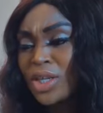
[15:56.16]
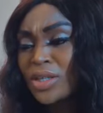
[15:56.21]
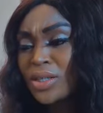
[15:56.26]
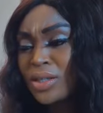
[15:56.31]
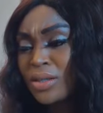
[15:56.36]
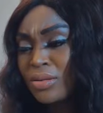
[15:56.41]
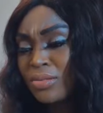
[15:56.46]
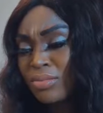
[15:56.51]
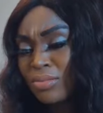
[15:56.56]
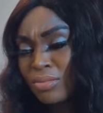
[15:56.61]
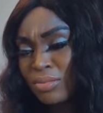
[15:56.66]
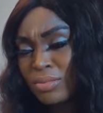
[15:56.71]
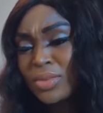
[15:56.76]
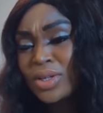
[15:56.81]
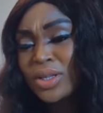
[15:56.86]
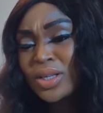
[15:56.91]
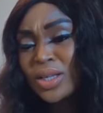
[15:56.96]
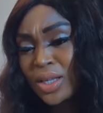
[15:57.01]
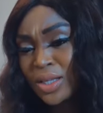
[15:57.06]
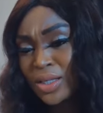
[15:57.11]
Do yes, something
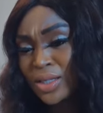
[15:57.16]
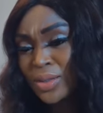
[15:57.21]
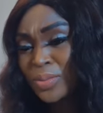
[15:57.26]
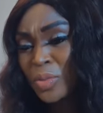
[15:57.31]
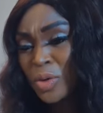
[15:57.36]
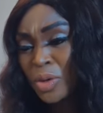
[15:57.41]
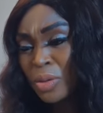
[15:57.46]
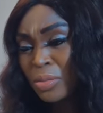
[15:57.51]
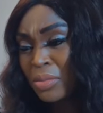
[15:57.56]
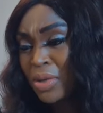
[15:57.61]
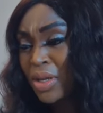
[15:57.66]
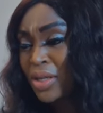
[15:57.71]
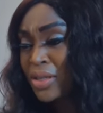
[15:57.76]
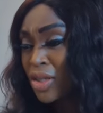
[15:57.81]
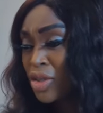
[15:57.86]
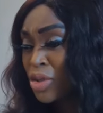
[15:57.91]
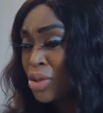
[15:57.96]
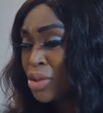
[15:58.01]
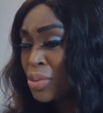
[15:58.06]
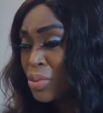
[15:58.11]
about. Yes, mom. Okay?
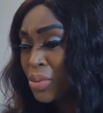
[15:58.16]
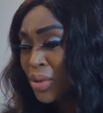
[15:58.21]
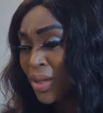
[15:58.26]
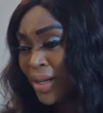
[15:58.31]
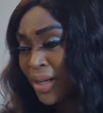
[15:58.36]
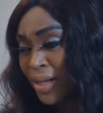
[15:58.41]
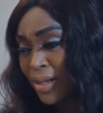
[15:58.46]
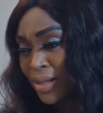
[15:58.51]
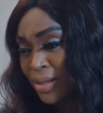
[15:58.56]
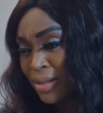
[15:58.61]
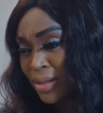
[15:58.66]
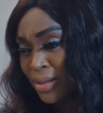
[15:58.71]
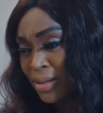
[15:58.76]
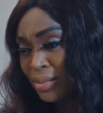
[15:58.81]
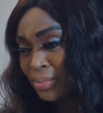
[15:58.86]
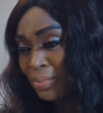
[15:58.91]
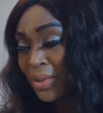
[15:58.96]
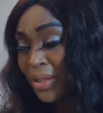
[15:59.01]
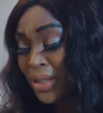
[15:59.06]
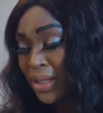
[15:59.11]
Is it just relax?
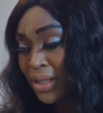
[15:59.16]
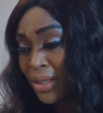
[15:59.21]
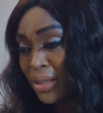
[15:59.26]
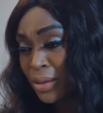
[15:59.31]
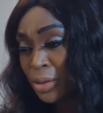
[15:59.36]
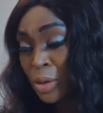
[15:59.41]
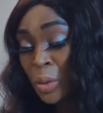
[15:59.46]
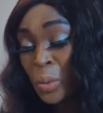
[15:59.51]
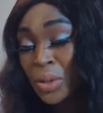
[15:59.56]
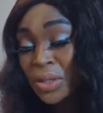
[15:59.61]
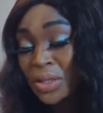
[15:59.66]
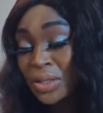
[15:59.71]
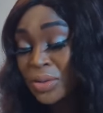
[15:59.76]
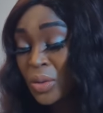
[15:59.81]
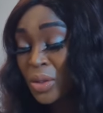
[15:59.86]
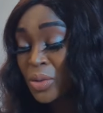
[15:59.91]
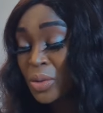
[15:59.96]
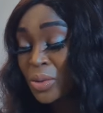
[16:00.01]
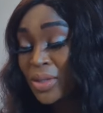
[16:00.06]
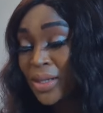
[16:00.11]
Please, no one is
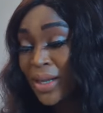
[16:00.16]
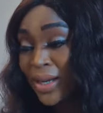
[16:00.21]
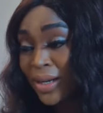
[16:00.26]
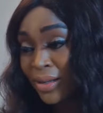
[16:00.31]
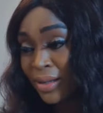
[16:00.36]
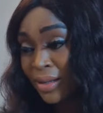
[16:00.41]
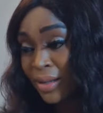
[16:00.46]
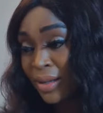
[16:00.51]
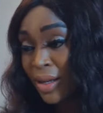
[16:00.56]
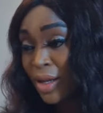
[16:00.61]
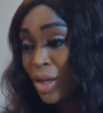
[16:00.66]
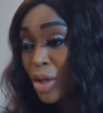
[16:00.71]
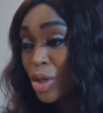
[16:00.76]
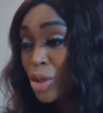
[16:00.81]
going to die.